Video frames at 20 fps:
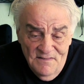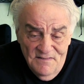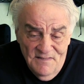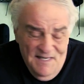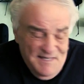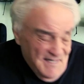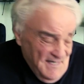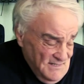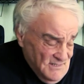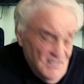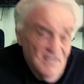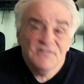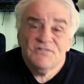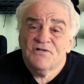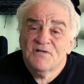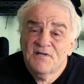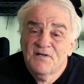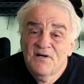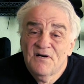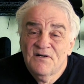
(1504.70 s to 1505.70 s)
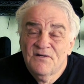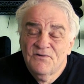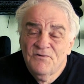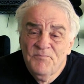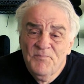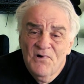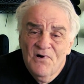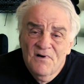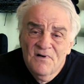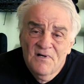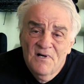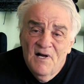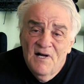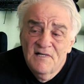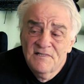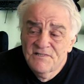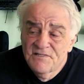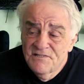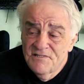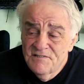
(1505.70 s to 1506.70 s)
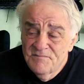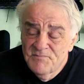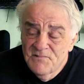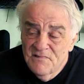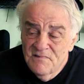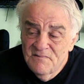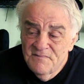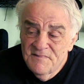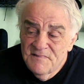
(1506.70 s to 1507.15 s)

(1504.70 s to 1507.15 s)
I guess I should get a new pair of glasses, but